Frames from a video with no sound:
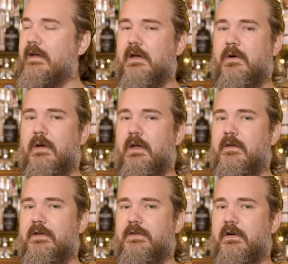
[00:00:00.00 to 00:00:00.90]
They go
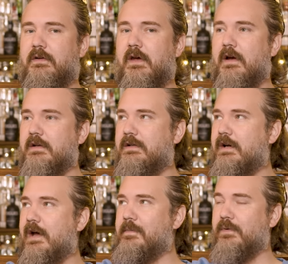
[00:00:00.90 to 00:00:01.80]
in, they start talking
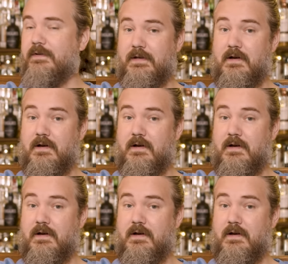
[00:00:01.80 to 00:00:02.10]
shop with